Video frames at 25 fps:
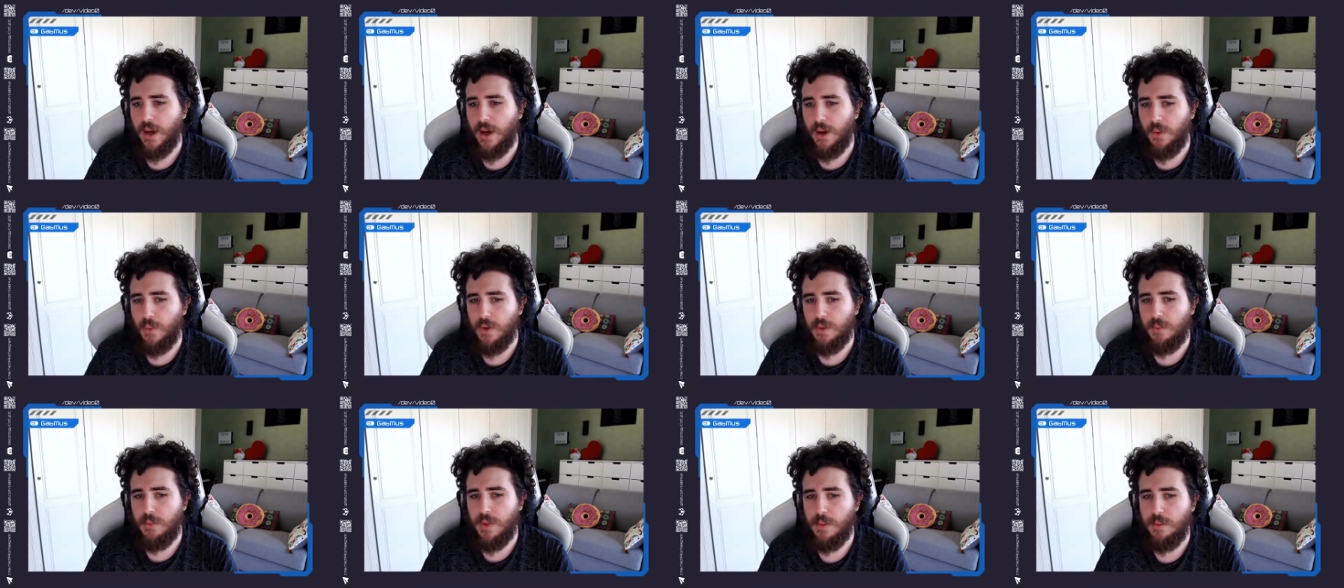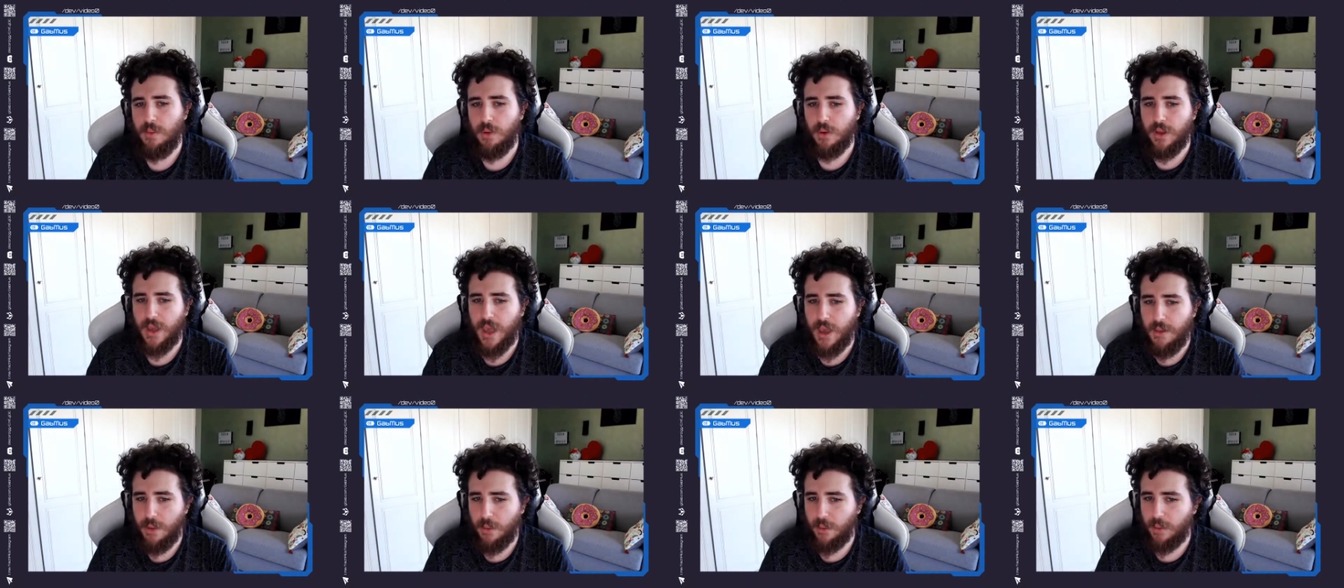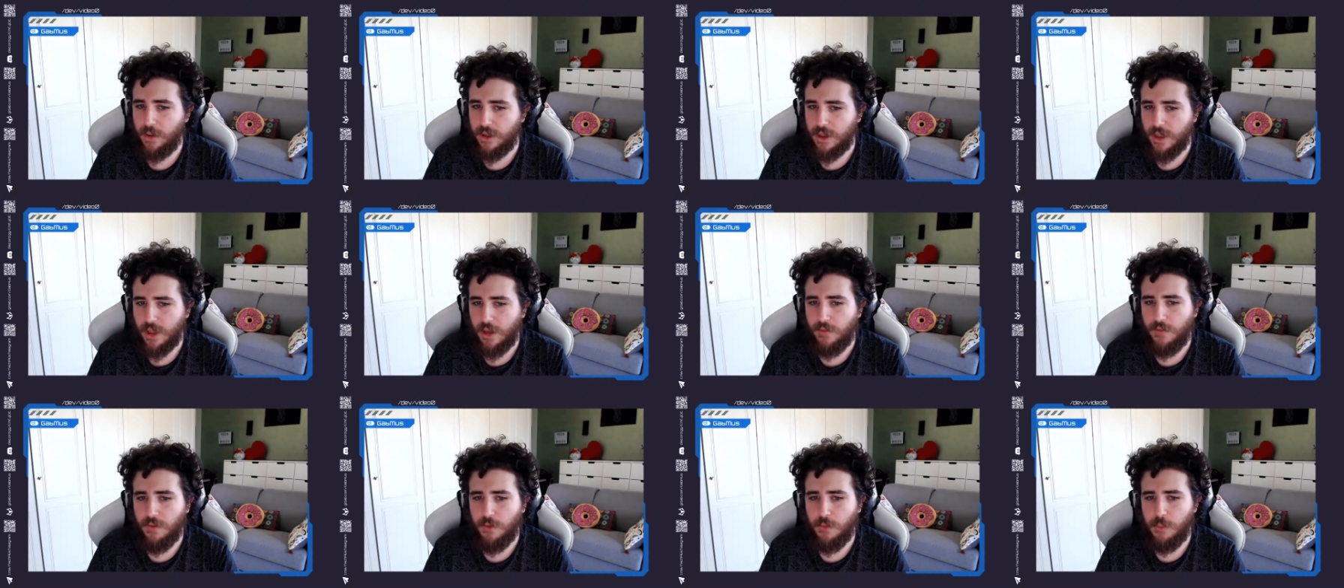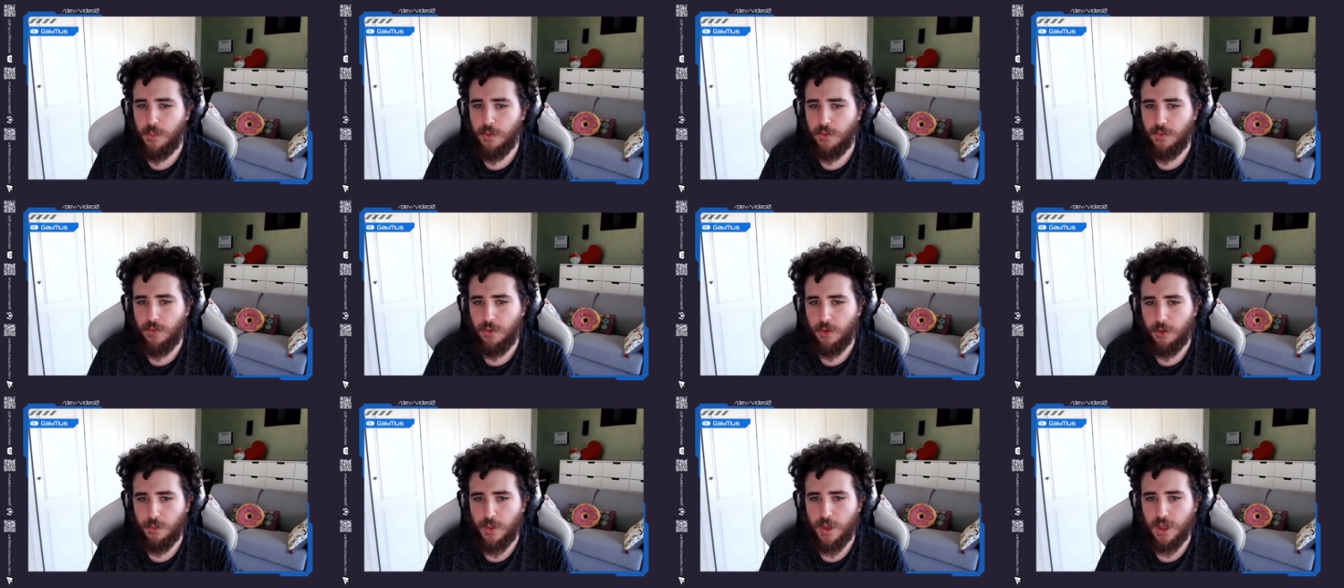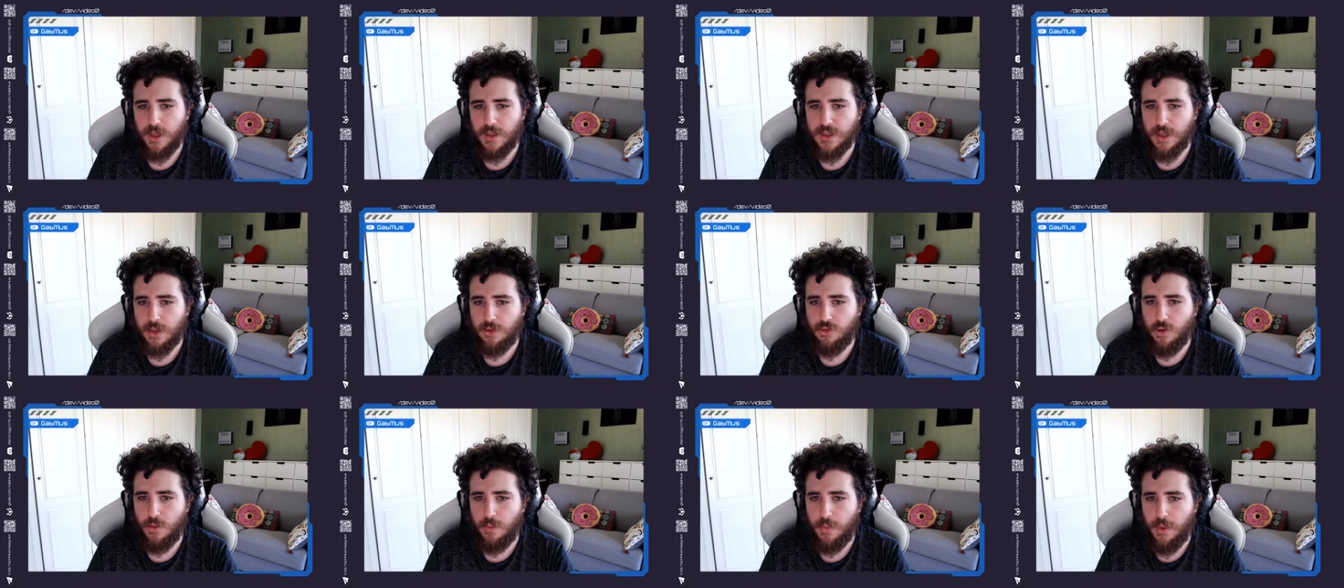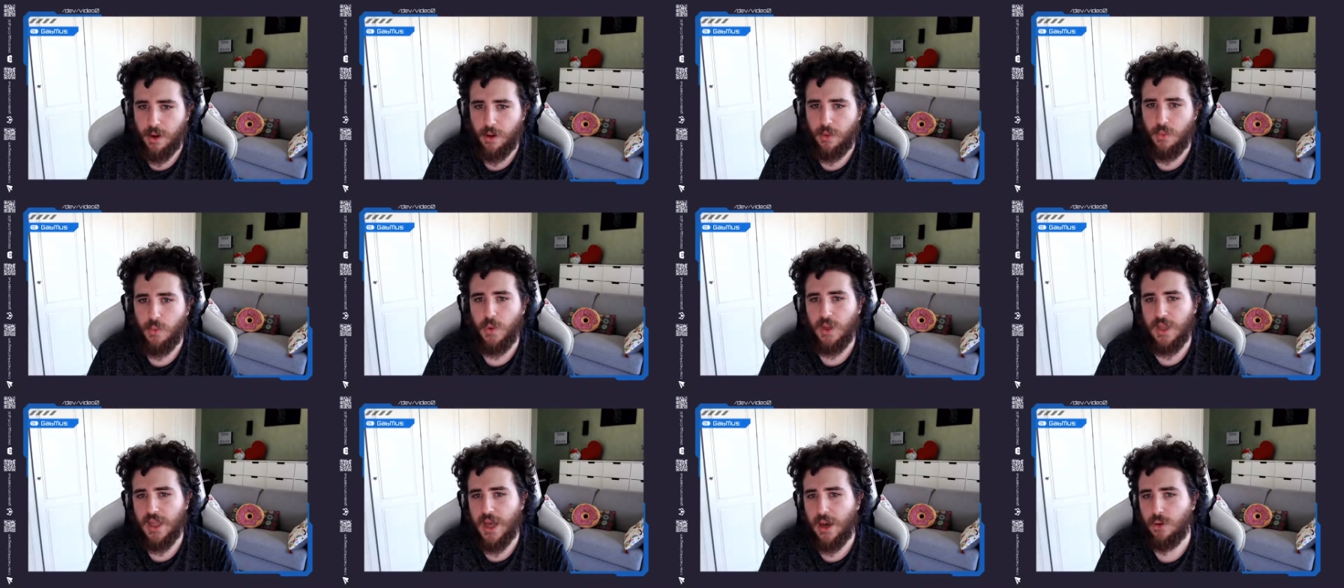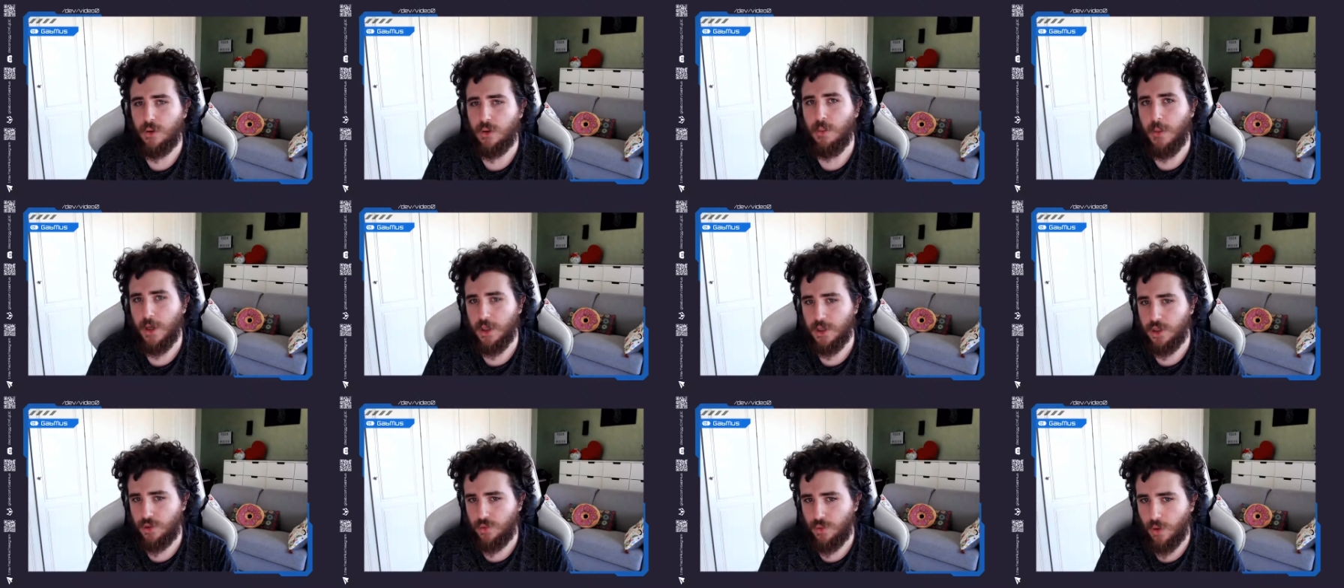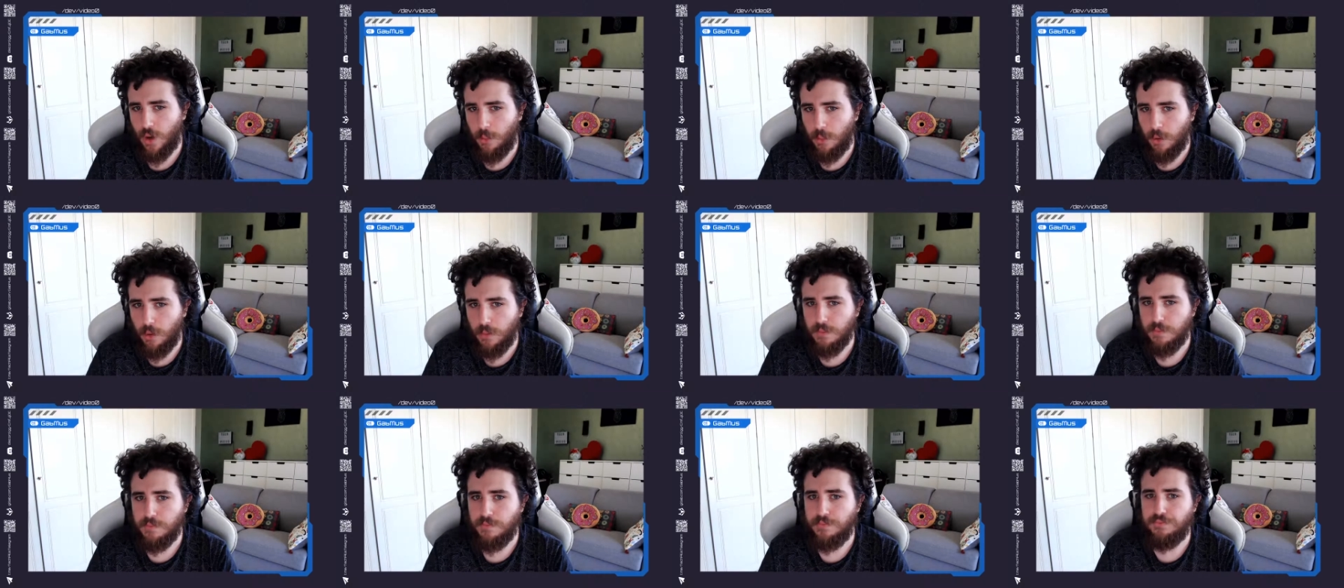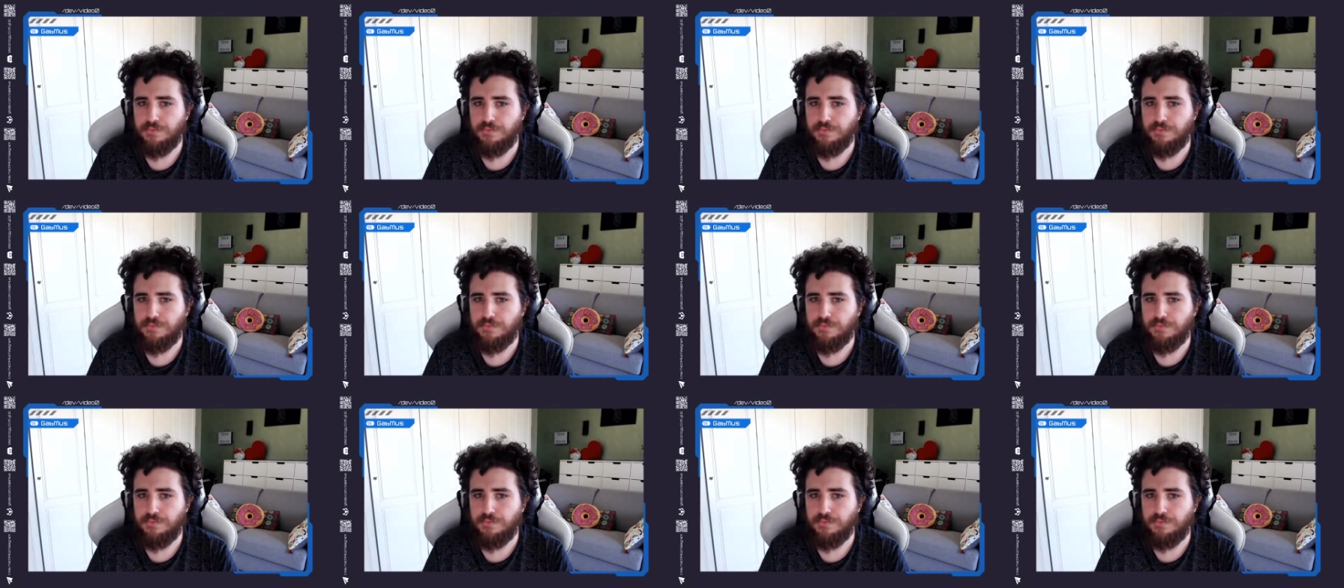with people capable enough of performing such repair without much trouble.